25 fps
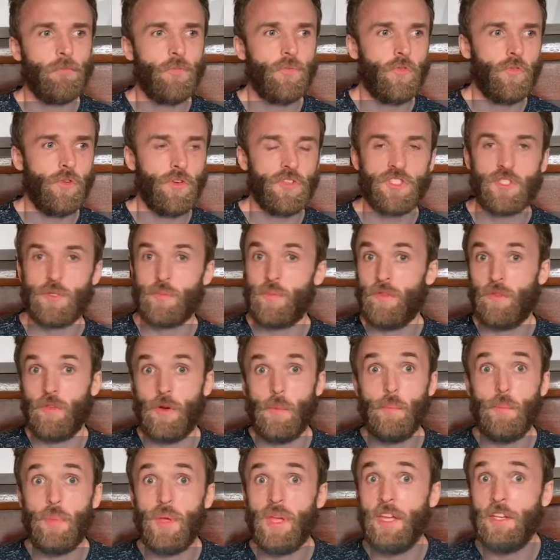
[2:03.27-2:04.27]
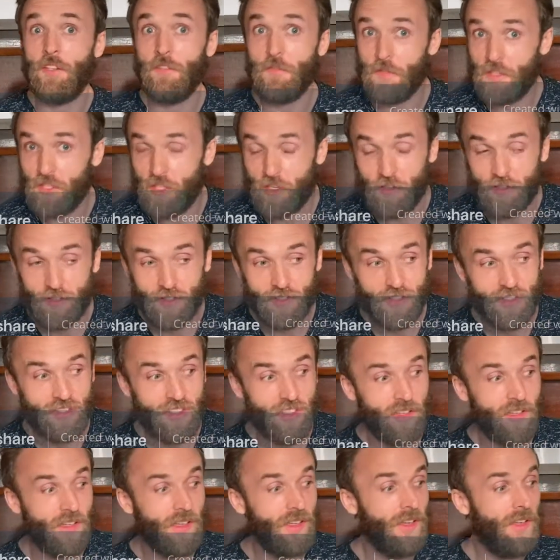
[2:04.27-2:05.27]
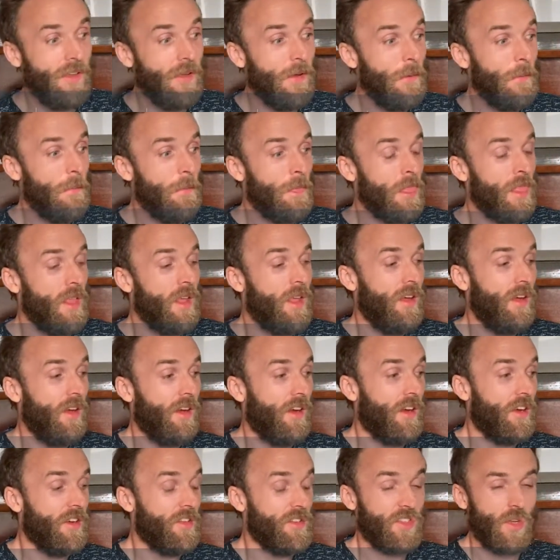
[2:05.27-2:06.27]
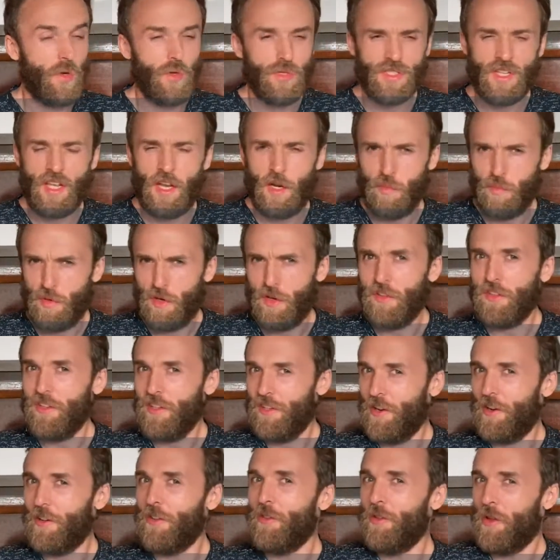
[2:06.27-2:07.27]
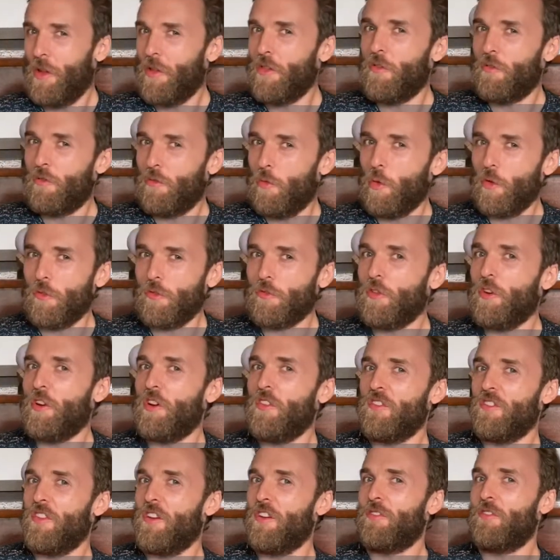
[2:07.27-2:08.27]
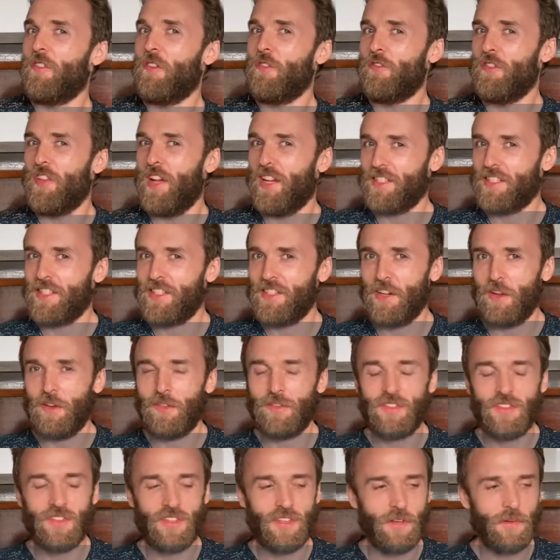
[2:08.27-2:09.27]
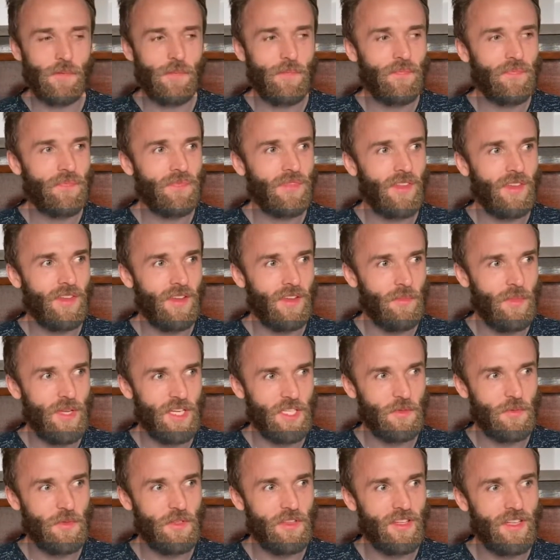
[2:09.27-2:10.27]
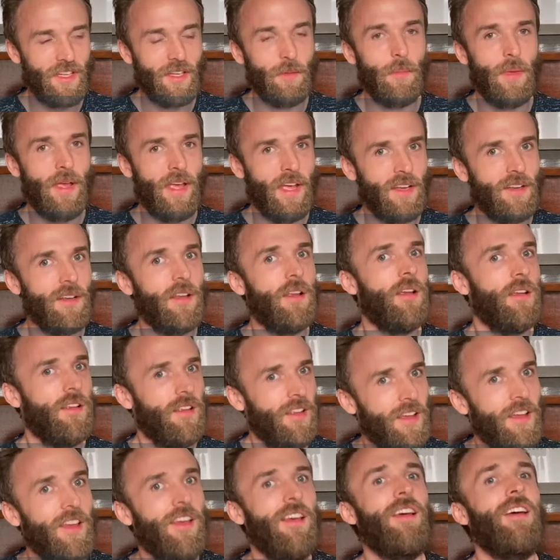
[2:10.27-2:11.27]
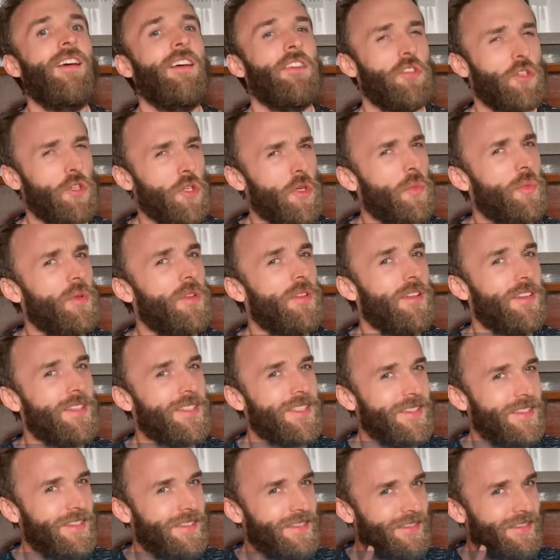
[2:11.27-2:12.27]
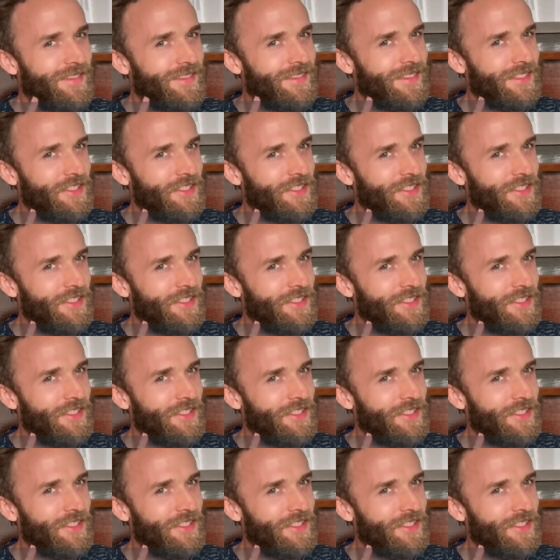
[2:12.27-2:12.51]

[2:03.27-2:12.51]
for instance, my friend Ben, he's has always kind of been, on the forefront of that stuff. So it makes me think, man, should have been listening.